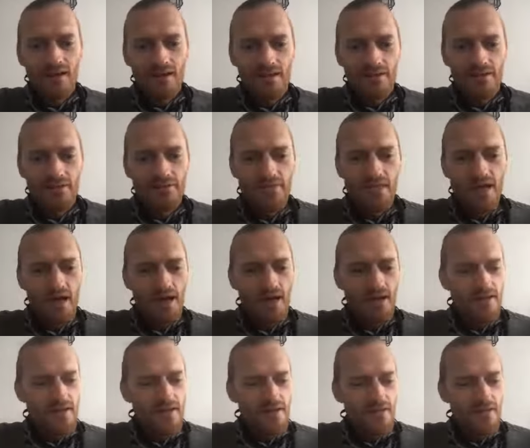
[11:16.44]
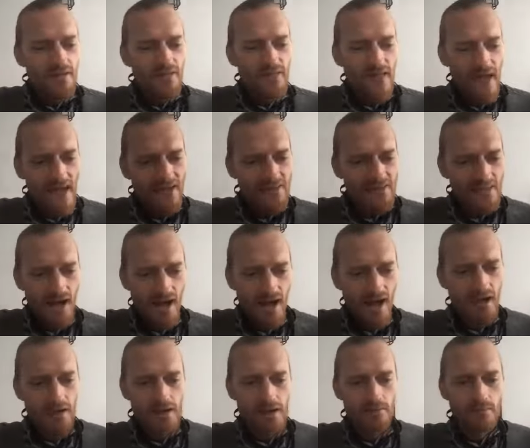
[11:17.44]
that
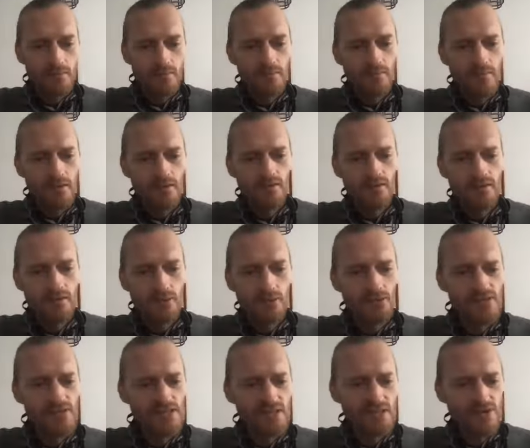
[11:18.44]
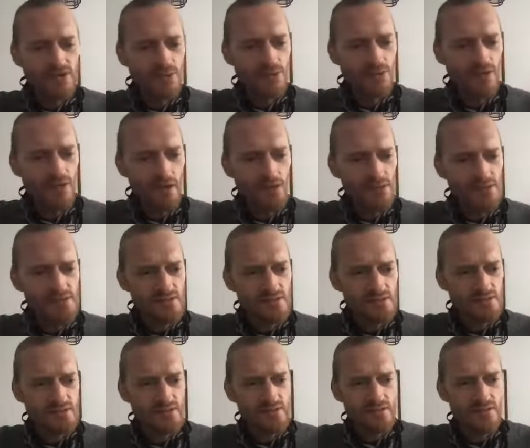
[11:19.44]
time, it was like
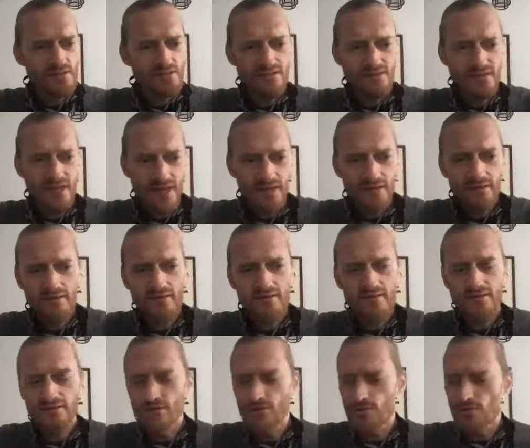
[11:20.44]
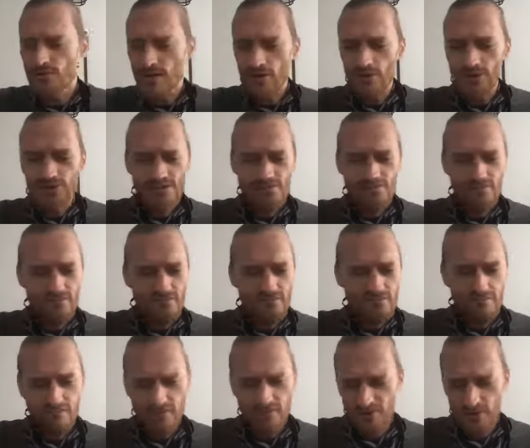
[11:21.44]
2010 to
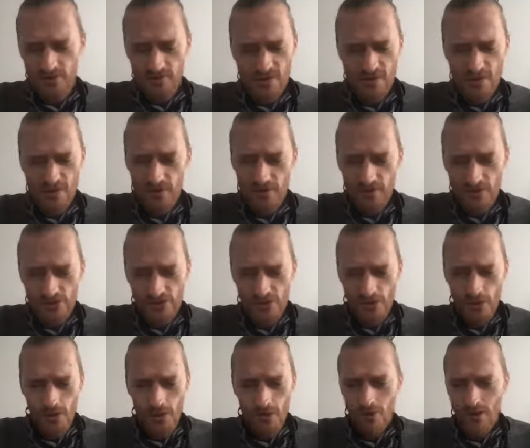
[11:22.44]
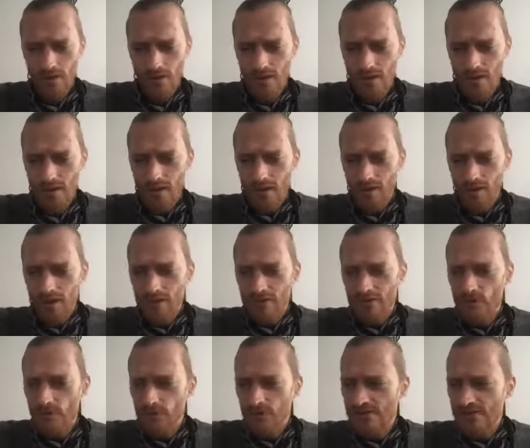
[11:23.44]
2013 or so,
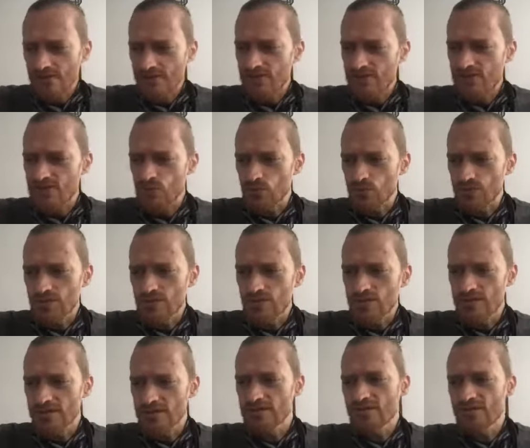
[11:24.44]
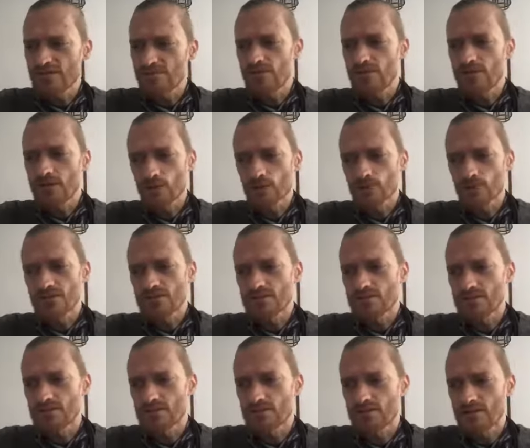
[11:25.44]
there was like this real
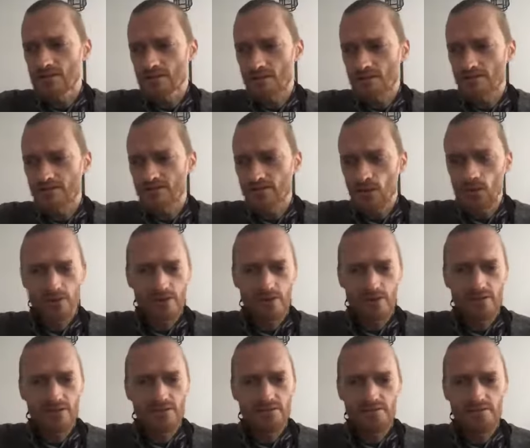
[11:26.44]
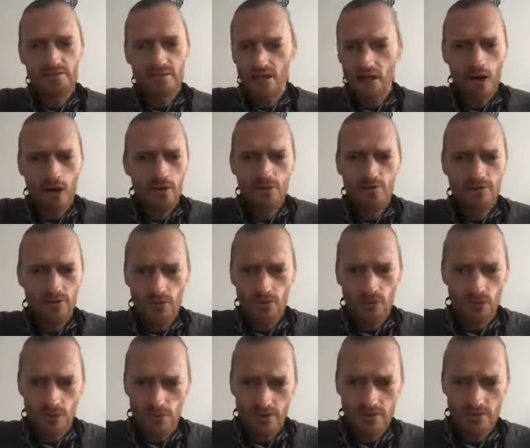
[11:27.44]
explosion of yoga, like all over the
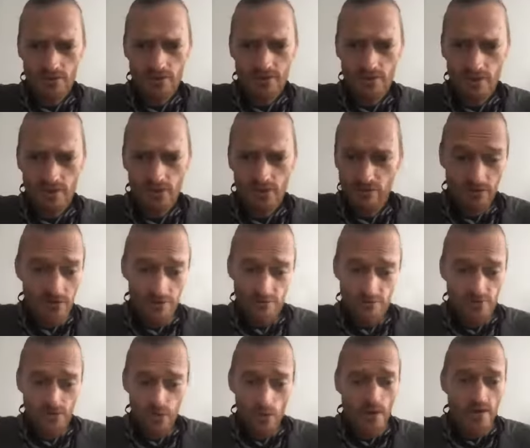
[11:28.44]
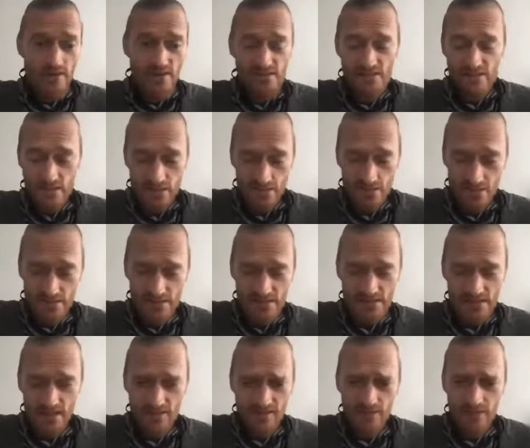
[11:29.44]
world, all over the US at
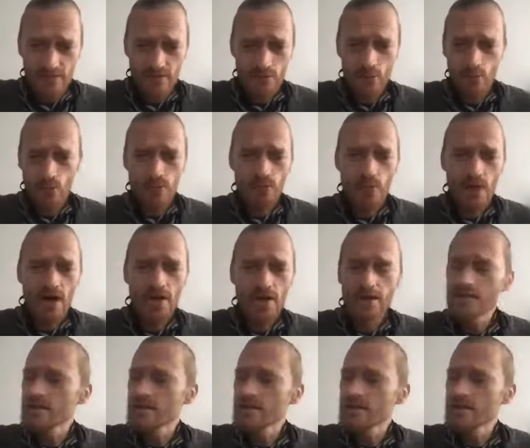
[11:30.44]
least, I think worldwide.